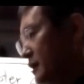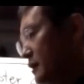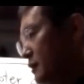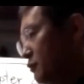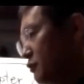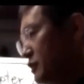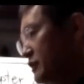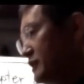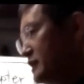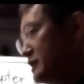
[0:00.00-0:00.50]

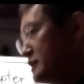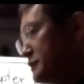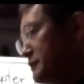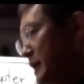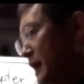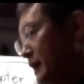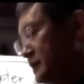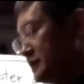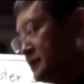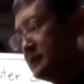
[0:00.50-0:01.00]
with these
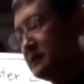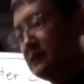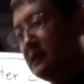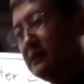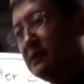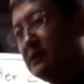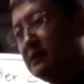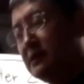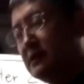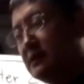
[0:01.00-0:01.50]
masks.
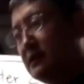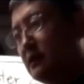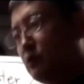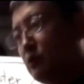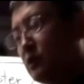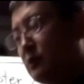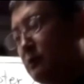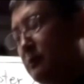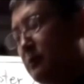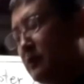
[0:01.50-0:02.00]
And they
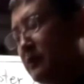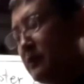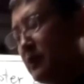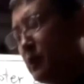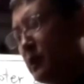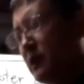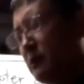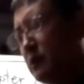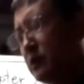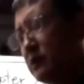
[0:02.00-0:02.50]

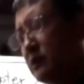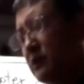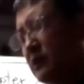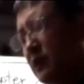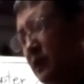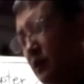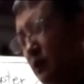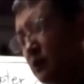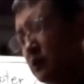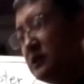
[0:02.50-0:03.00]
were able to
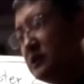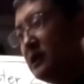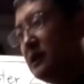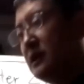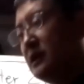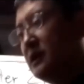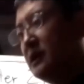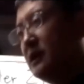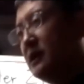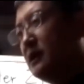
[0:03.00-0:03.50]
load
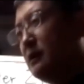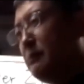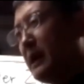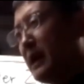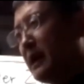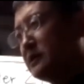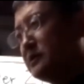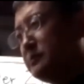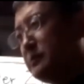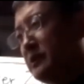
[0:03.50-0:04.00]
a
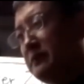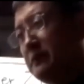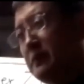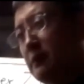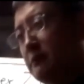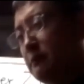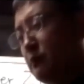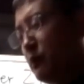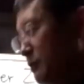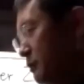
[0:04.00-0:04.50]
maximum
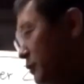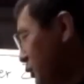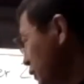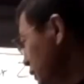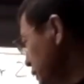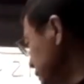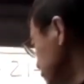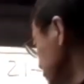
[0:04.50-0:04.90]
of 1.2